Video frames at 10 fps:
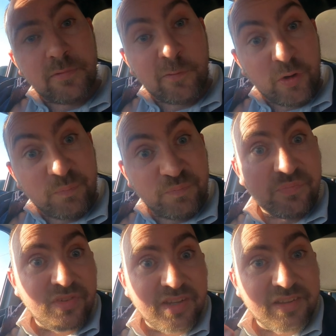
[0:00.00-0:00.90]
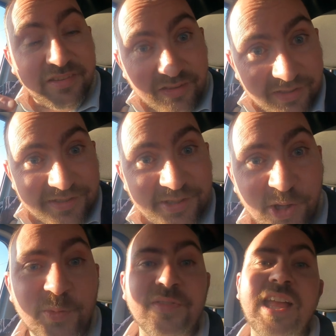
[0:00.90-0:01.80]
the front.
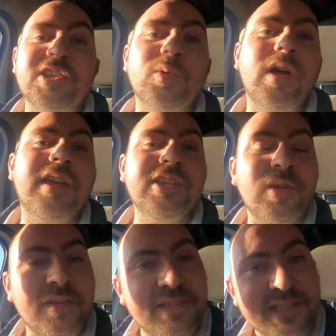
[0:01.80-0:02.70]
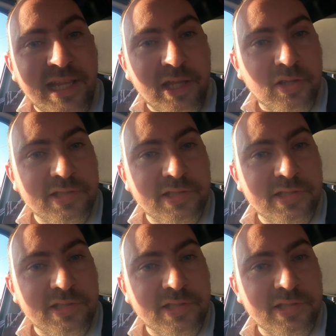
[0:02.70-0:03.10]
So that's why you have to tank